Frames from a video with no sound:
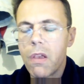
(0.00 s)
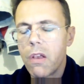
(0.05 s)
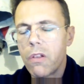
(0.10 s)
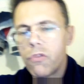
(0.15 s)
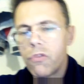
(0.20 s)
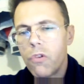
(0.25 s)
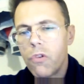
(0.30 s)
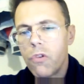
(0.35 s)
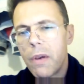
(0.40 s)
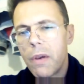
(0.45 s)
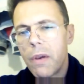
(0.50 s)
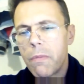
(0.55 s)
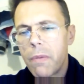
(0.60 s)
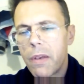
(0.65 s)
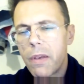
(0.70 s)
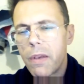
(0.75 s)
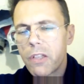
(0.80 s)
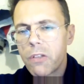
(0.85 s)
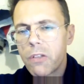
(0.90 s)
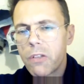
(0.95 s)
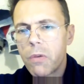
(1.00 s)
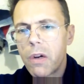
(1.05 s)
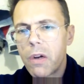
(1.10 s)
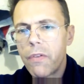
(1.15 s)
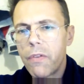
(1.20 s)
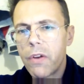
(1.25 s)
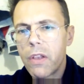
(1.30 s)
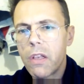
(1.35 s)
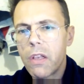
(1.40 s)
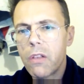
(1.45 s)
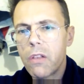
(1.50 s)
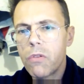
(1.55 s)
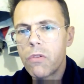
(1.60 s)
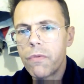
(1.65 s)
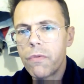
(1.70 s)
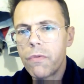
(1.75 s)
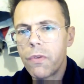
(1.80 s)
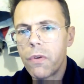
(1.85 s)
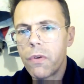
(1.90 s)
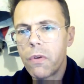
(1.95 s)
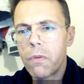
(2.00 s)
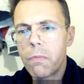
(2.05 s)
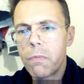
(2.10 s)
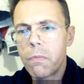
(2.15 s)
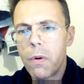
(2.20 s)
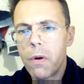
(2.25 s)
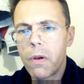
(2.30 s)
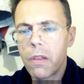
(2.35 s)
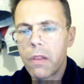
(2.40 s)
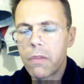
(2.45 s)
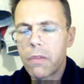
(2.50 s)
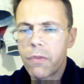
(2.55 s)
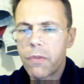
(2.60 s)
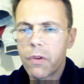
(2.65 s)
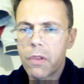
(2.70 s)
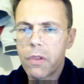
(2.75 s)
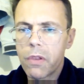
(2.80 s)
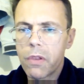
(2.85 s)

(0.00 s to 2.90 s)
do my best, whatever I can do for Poland, for the